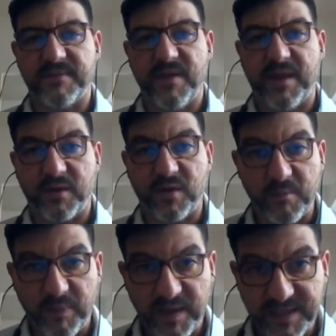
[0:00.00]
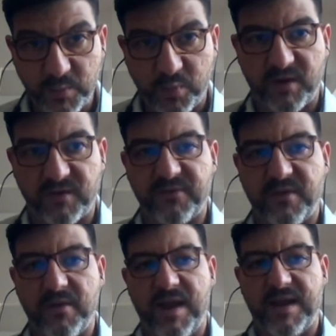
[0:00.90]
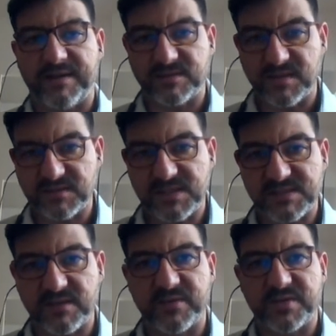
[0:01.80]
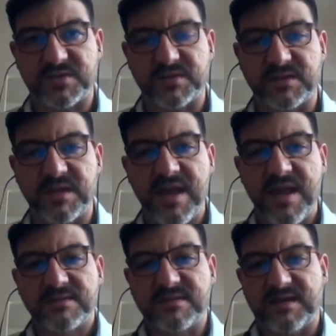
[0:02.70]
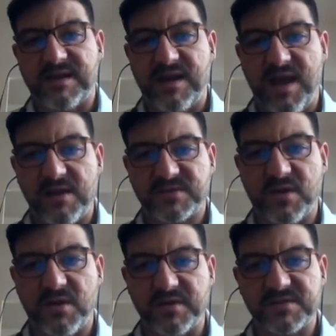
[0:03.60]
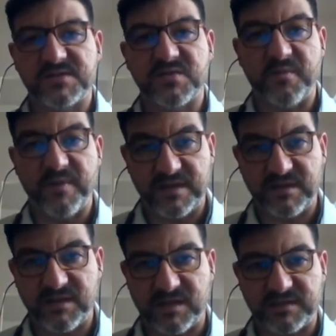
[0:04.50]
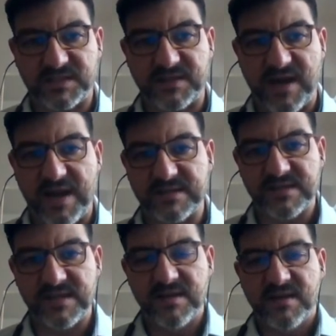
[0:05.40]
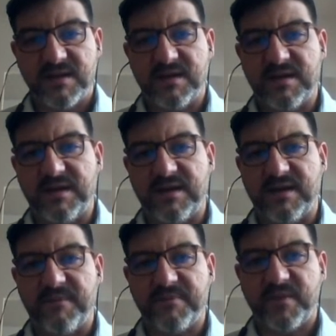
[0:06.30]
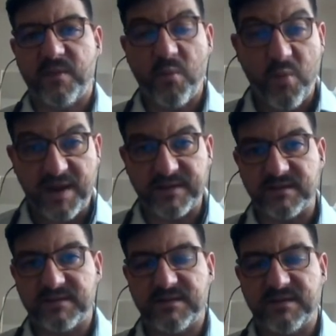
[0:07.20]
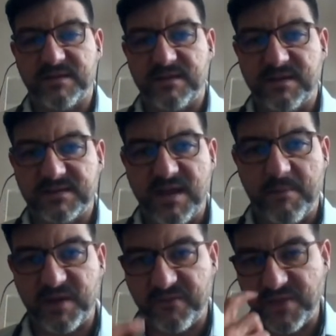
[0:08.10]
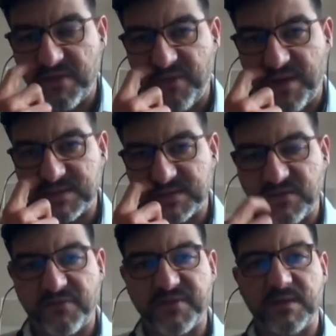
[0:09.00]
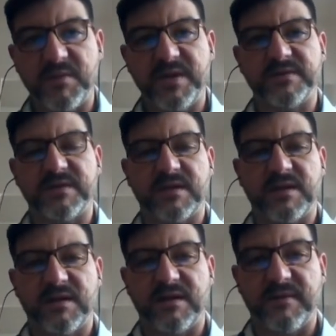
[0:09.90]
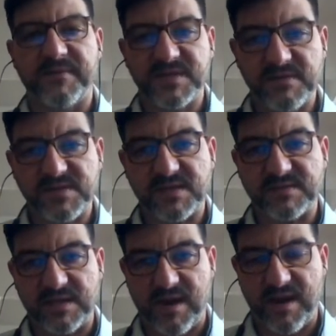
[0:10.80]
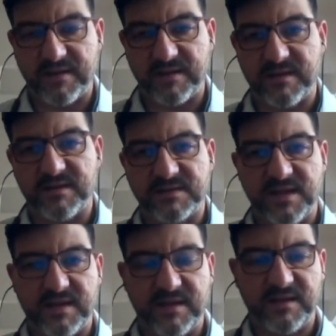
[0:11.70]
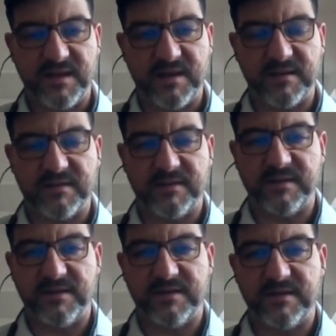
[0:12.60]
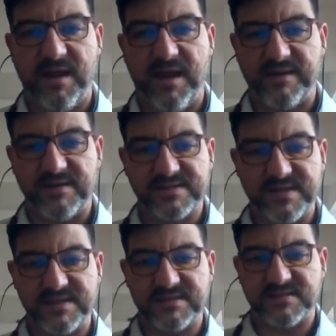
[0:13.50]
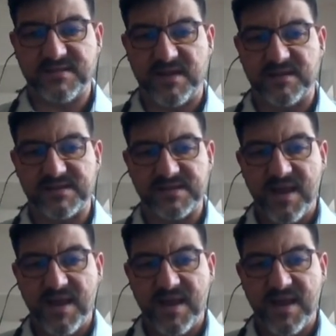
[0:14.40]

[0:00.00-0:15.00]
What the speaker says: a complete workflow and a total solution that allows us to better characterize one example of the effectors of the immune system that are in ion cells.